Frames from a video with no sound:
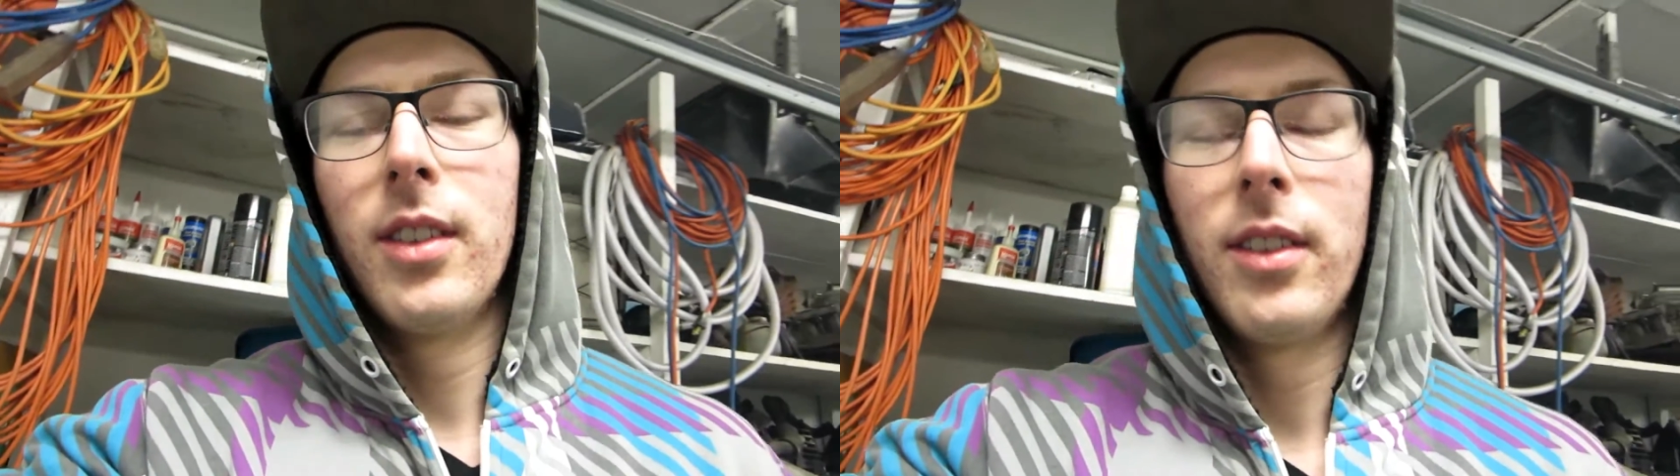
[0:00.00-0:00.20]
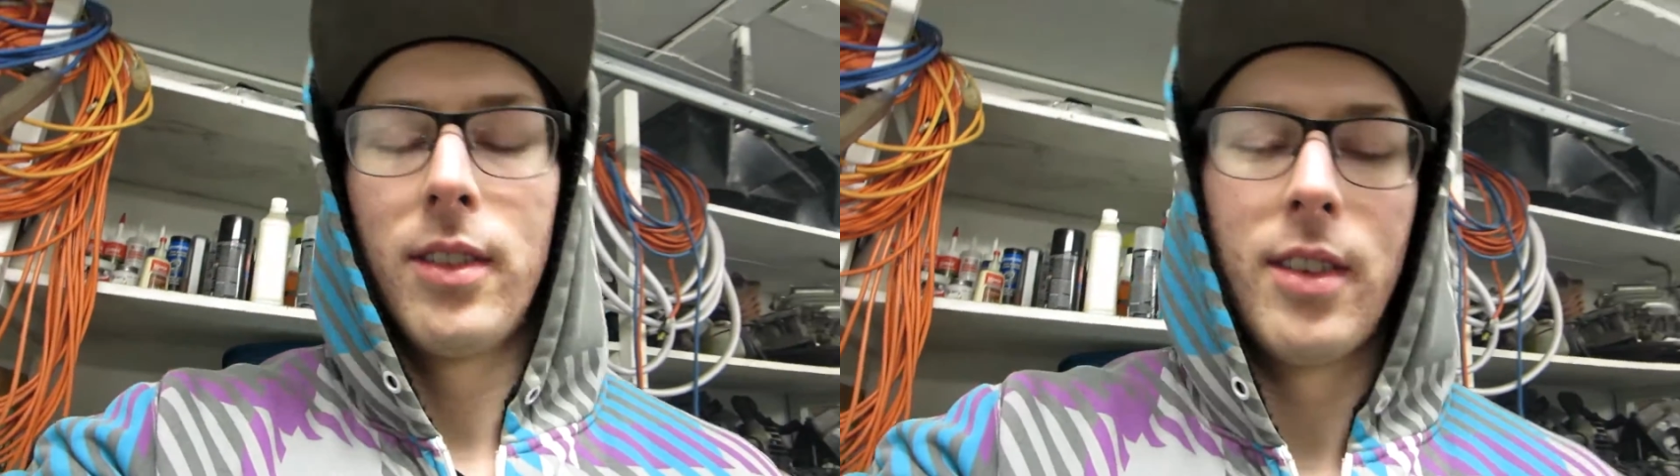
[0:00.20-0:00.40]

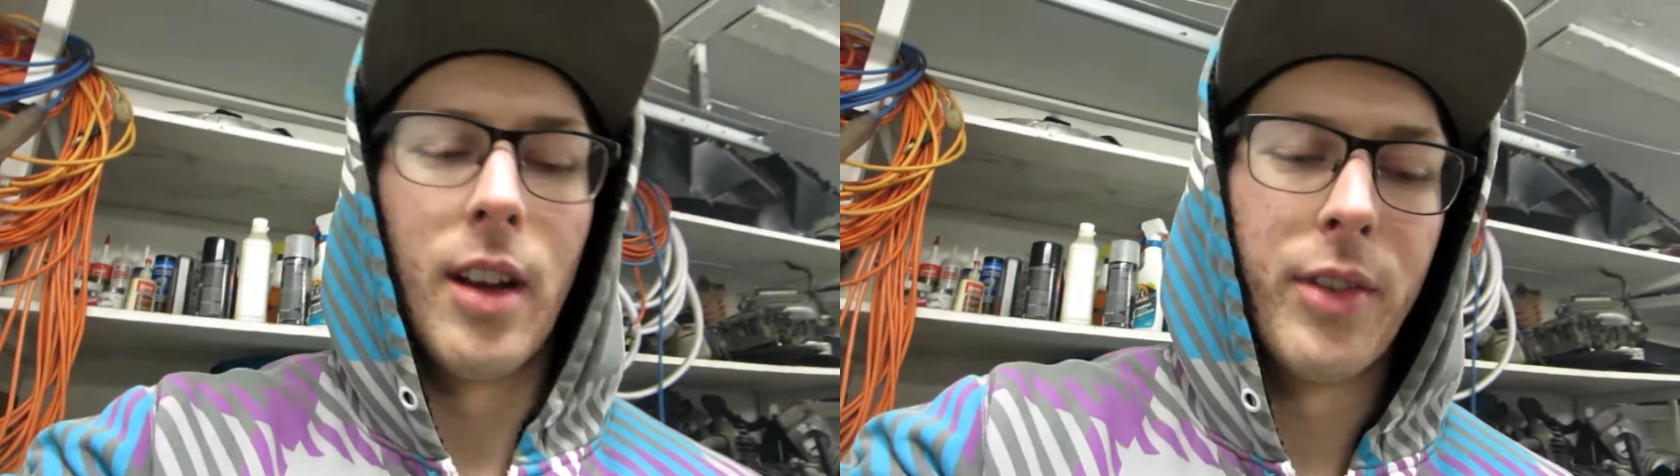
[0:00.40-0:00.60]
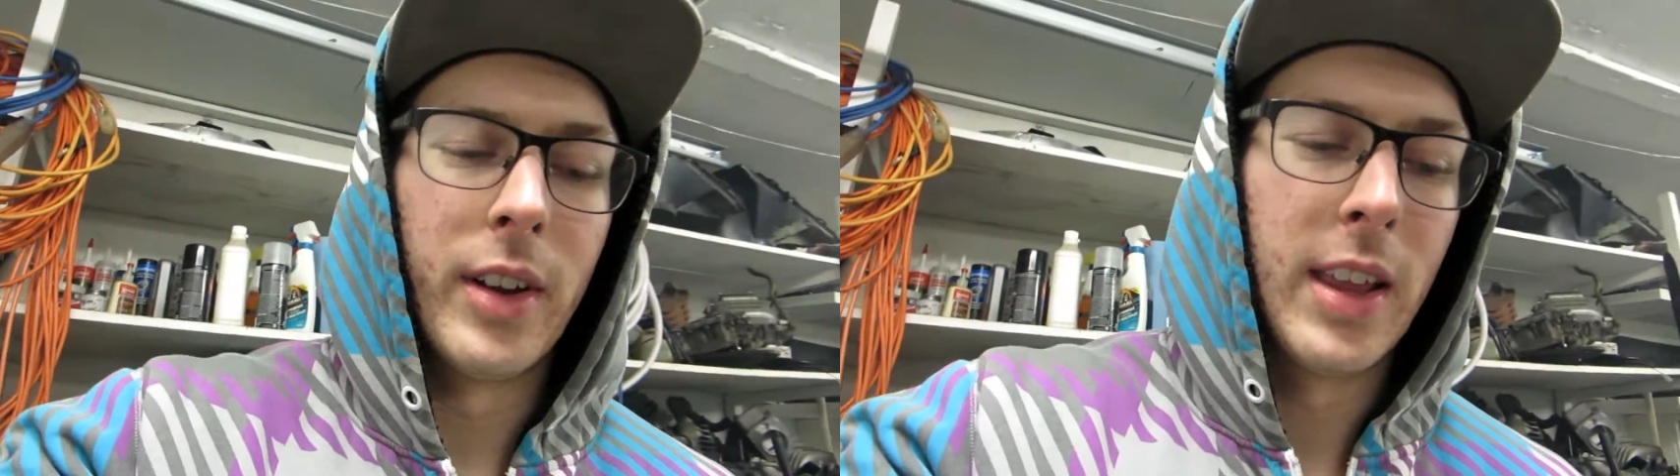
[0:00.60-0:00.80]

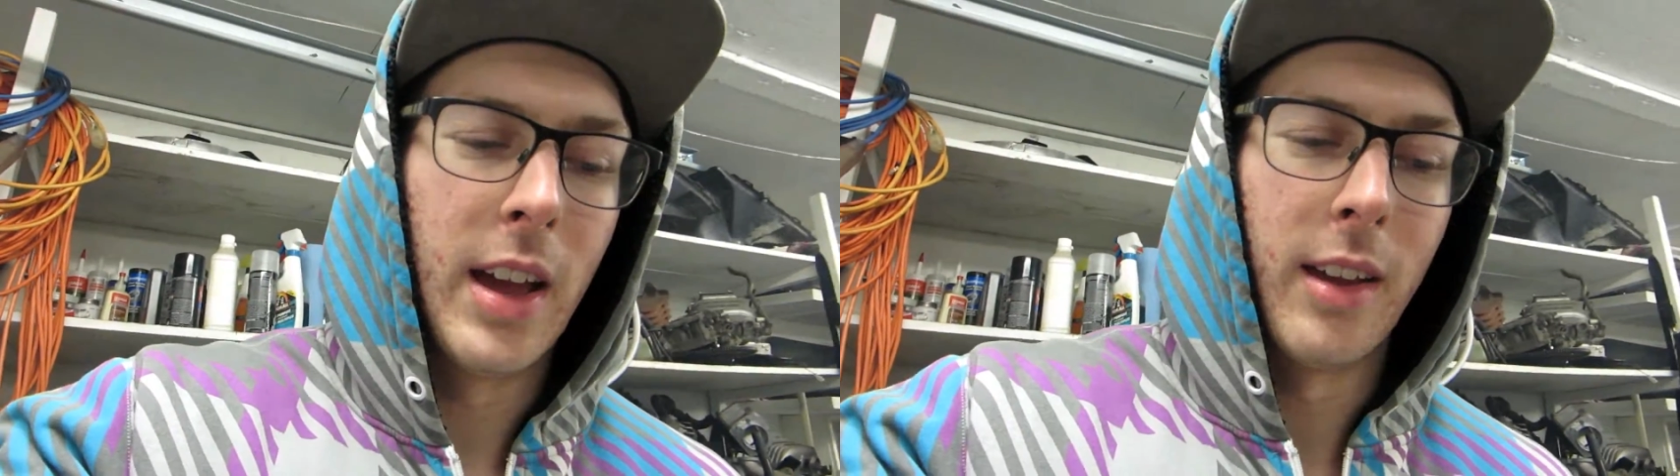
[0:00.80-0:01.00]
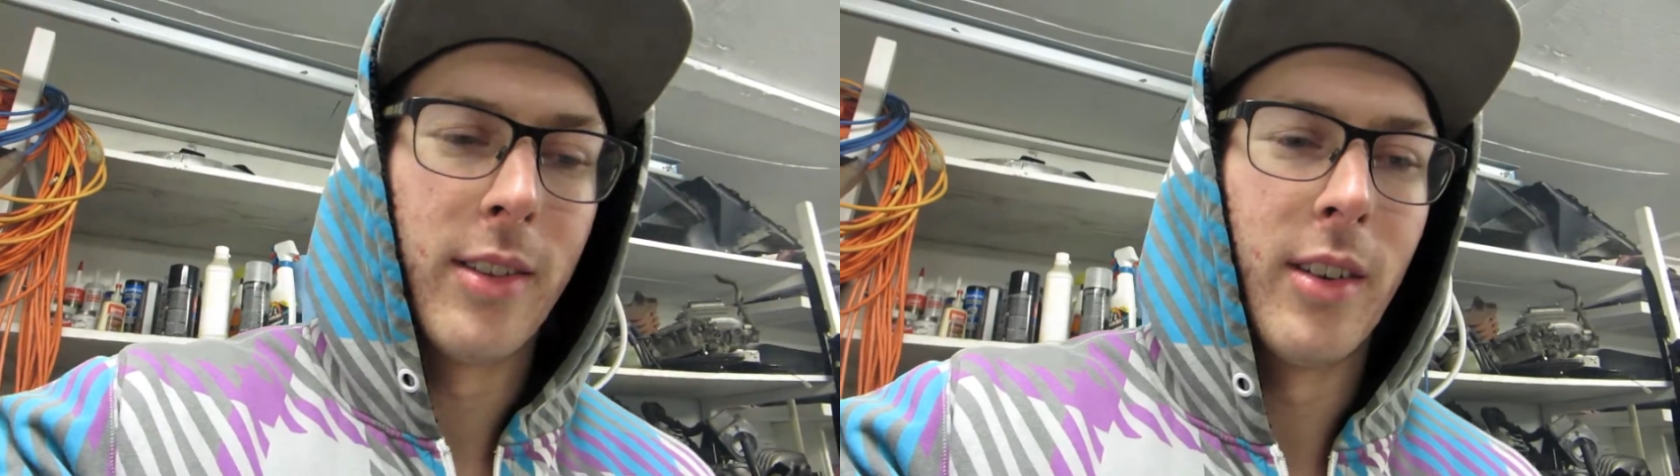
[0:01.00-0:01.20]
stuff like
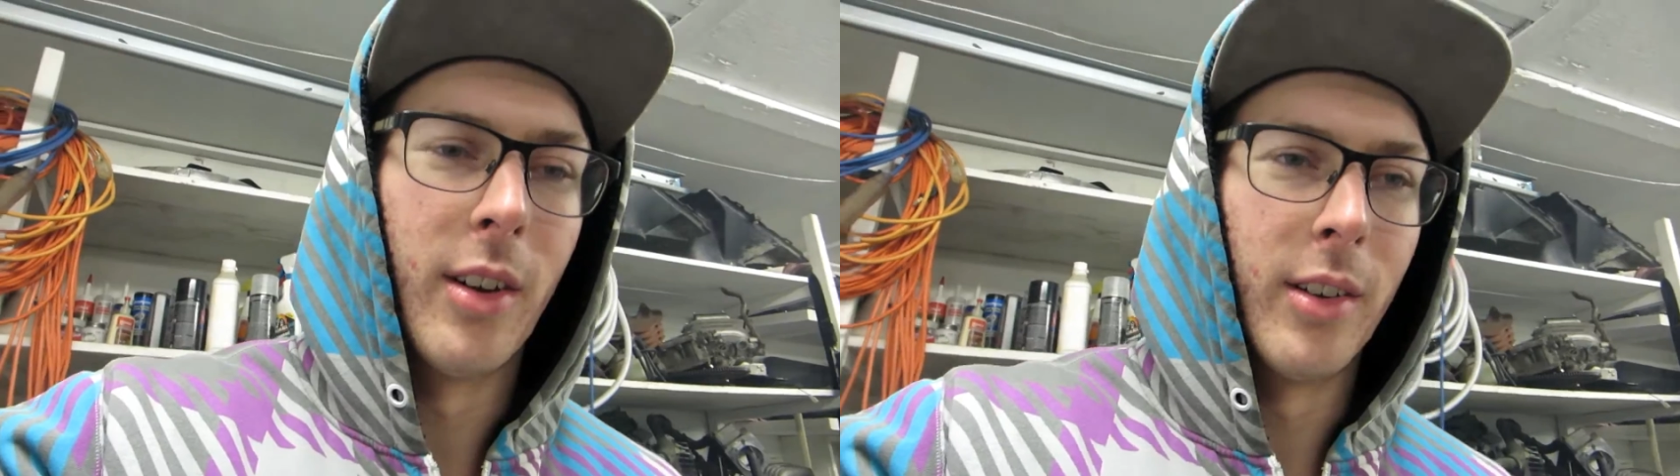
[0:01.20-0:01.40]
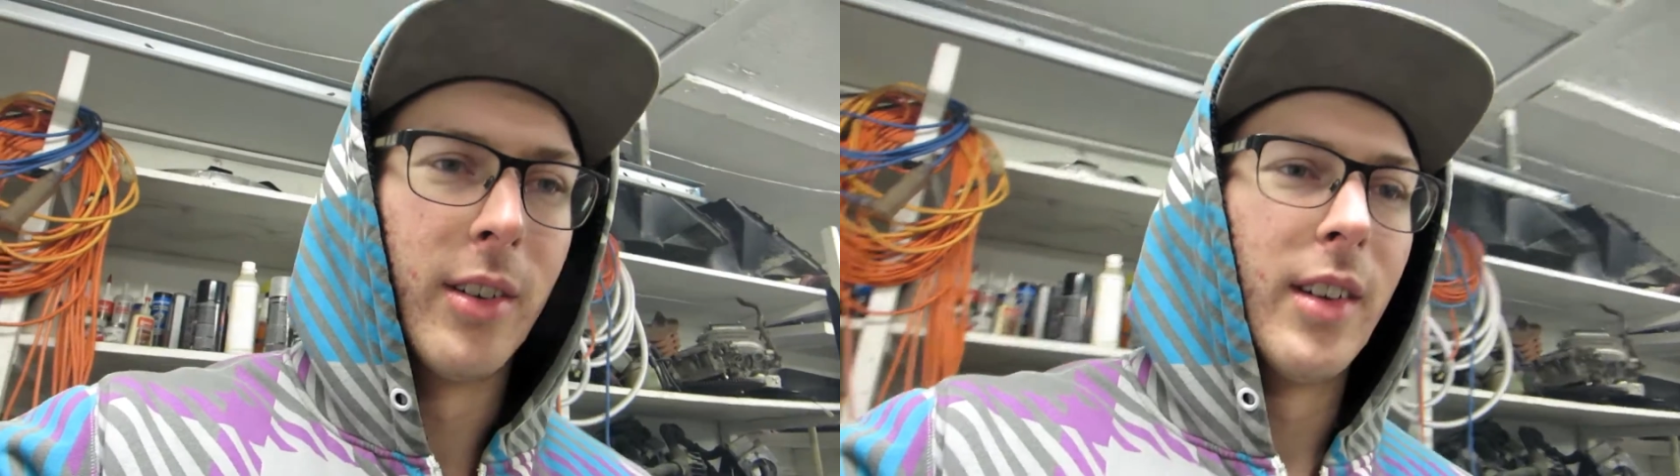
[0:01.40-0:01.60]
that.
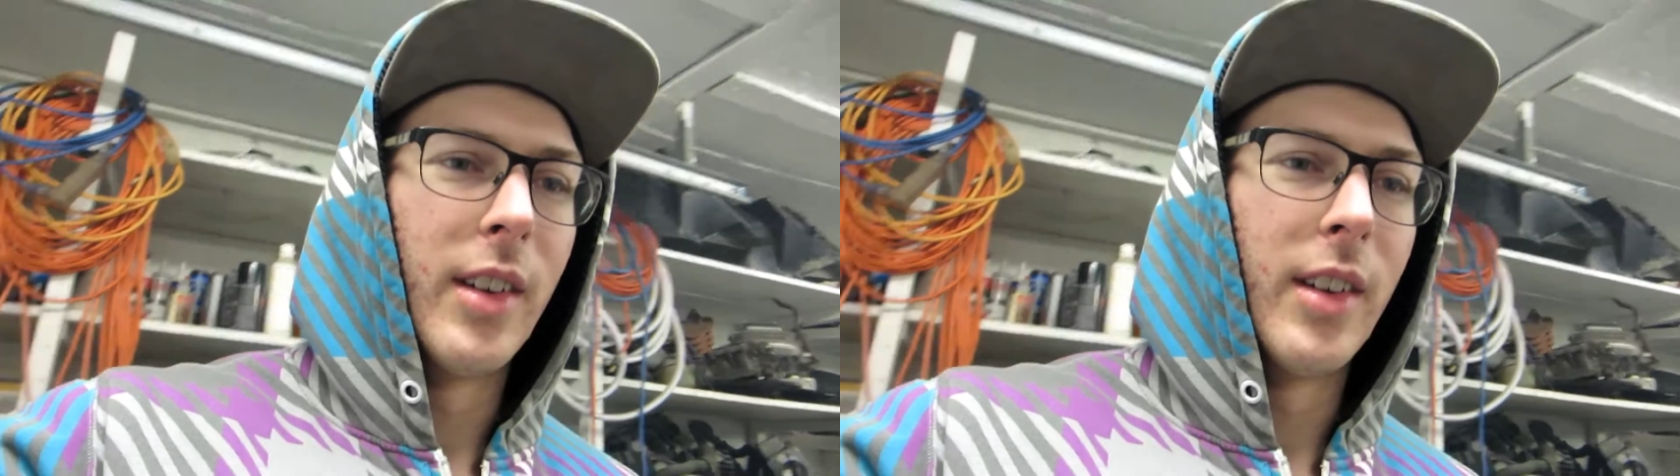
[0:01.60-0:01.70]
So